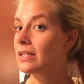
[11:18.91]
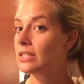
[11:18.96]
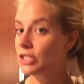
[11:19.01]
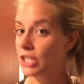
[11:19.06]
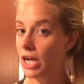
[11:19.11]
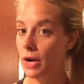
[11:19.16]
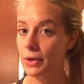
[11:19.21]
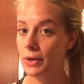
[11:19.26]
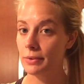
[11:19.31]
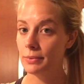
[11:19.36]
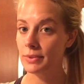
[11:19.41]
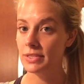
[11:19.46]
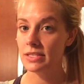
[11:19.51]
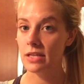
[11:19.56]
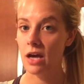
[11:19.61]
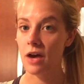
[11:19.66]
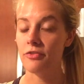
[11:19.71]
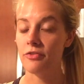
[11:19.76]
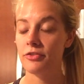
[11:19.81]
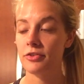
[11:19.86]
shower, rinse
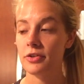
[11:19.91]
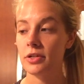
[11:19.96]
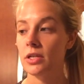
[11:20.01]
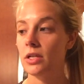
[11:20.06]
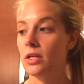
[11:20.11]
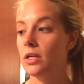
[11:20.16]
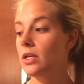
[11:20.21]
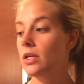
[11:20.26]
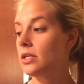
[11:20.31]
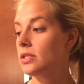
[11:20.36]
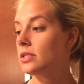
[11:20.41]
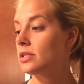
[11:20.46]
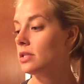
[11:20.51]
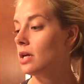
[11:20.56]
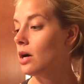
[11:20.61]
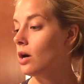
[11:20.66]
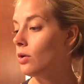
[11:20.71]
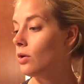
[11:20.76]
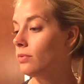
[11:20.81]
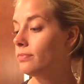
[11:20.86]
off.
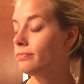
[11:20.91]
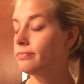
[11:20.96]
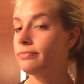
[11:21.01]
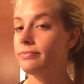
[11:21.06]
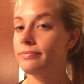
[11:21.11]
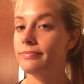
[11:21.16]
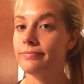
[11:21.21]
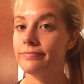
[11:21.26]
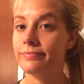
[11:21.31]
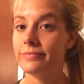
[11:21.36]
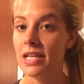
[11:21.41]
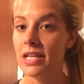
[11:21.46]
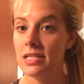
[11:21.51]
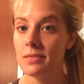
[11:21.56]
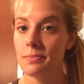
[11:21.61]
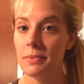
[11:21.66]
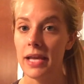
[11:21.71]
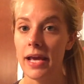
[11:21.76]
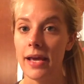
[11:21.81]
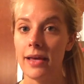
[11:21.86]
So,
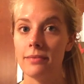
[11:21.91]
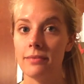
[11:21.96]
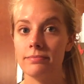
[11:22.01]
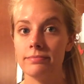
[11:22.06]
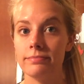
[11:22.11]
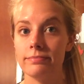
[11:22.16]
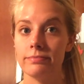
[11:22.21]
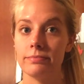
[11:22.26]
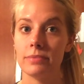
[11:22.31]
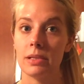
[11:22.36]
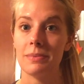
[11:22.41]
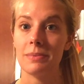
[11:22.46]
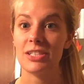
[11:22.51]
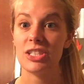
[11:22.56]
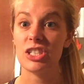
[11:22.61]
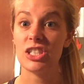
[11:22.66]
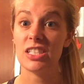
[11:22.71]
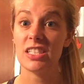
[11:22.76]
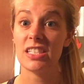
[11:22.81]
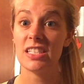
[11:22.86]
that's my night. Pretty
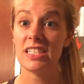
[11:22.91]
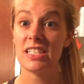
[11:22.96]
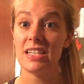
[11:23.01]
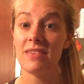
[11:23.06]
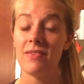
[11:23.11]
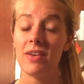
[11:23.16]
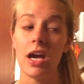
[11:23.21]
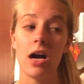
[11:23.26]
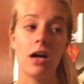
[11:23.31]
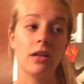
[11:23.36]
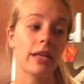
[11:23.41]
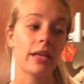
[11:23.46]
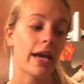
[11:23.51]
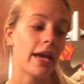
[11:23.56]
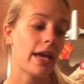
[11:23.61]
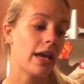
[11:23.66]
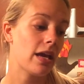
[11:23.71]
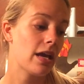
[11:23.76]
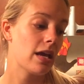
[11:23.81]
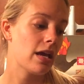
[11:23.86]
much just TV all
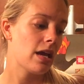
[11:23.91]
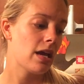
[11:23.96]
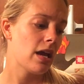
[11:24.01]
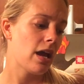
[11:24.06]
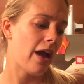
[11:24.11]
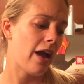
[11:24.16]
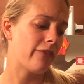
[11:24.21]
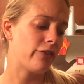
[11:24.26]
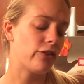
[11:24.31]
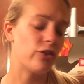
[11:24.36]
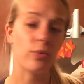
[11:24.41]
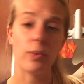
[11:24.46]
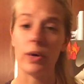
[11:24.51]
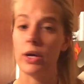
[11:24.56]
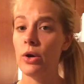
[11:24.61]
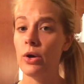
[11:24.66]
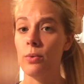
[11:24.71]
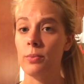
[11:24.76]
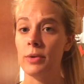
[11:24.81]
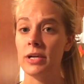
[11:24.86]
night. I have to do
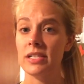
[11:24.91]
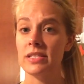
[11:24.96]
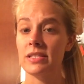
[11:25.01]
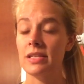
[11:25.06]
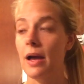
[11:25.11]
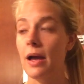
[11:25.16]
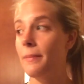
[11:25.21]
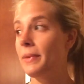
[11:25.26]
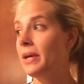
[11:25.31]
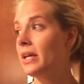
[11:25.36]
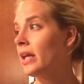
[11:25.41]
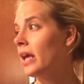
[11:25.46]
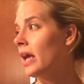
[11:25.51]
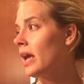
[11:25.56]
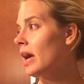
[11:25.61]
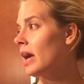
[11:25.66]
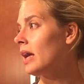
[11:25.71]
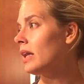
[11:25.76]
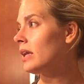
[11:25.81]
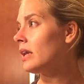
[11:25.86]
one homework assignment,
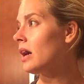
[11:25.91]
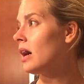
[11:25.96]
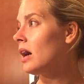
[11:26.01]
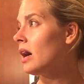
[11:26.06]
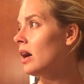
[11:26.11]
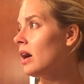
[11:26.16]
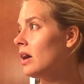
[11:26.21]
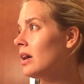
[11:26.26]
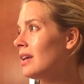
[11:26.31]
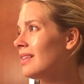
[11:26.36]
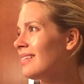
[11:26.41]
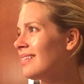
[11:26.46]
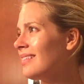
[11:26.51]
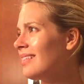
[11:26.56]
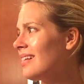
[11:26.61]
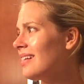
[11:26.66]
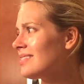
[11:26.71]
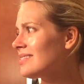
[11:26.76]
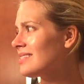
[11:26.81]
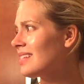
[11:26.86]
and I
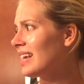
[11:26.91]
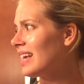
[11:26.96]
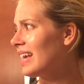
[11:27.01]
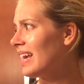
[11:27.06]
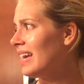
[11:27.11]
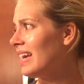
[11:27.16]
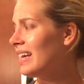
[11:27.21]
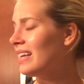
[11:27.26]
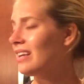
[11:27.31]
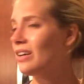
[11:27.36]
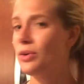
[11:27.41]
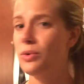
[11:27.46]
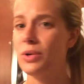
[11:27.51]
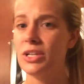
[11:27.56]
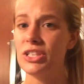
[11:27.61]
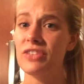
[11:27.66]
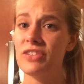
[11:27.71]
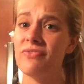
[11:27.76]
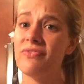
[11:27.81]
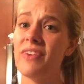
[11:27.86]
think that's like it. Oh,
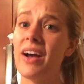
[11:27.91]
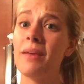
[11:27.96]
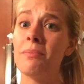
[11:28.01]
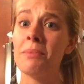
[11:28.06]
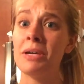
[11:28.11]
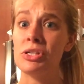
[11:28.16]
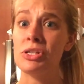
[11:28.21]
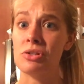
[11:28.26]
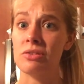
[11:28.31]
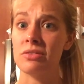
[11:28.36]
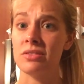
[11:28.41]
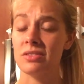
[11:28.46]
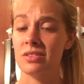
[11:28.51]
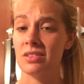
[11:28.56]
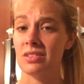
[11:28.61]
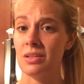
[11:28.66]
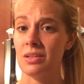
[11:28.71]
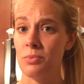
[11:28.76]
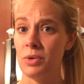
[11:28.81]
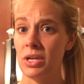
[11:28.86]
I should find my journals,
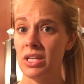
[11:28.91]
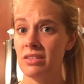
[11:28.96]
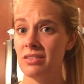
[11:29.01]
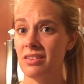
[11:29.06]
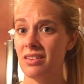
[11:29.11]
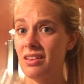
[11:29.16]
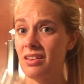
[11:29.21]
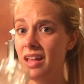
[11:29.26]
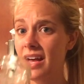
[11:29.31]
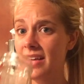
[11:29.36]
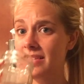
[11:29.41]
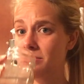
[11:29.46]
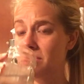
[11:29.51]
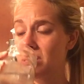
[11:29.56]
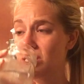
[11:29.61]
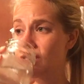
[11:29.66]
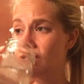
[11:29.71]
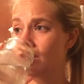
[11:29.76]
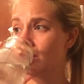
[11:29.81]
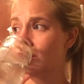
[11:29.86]
because I'm waiting till the last
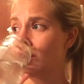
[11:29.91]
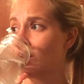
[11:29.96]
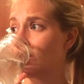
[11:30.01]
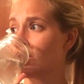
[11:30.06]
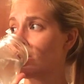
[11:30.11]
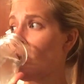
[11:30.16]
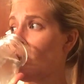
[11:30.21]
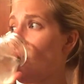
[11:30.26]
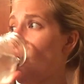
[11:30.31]
minute to do those.